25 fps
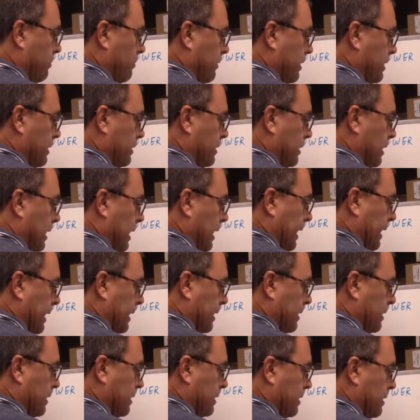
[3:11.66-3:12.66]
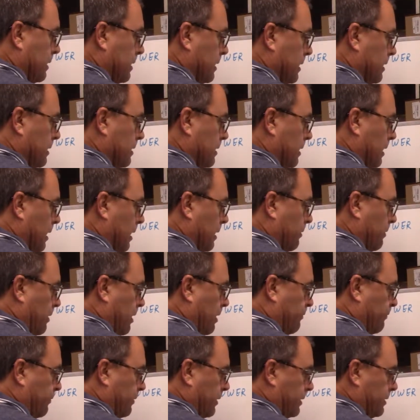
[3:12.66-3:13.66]
this line is not
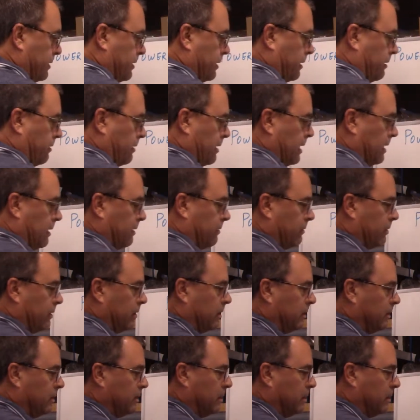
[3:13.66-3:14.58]
referenced to ground,